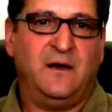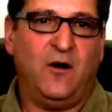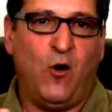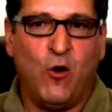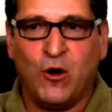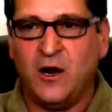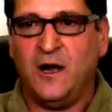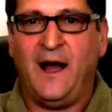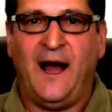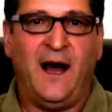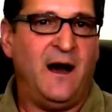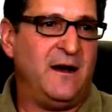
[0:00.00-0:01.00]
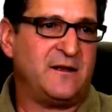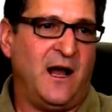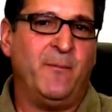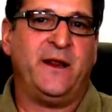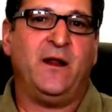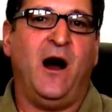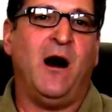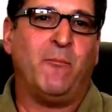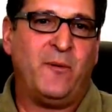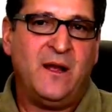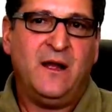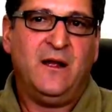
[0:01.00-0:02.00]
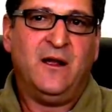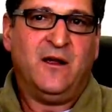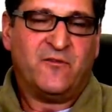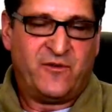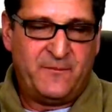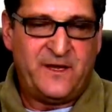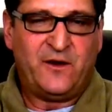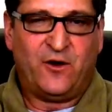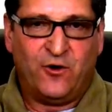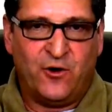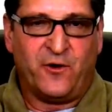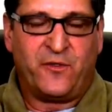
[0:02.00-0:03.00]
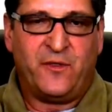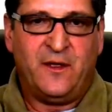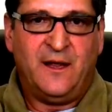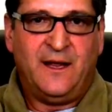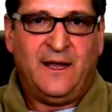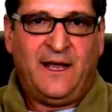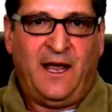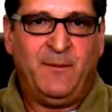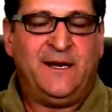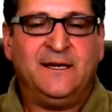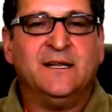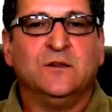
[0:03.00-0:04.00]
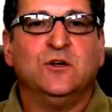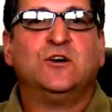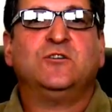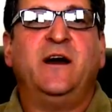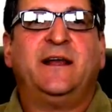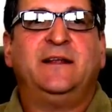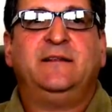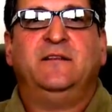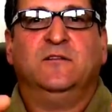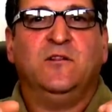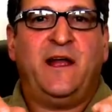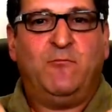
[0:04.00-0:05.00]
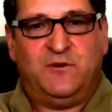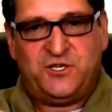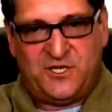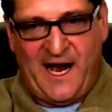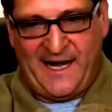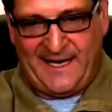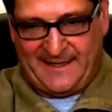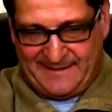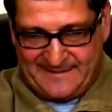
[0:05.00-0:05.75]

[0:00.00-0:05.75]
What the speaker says: aura coming up from the earth? I mean, it didn't look like the light was shining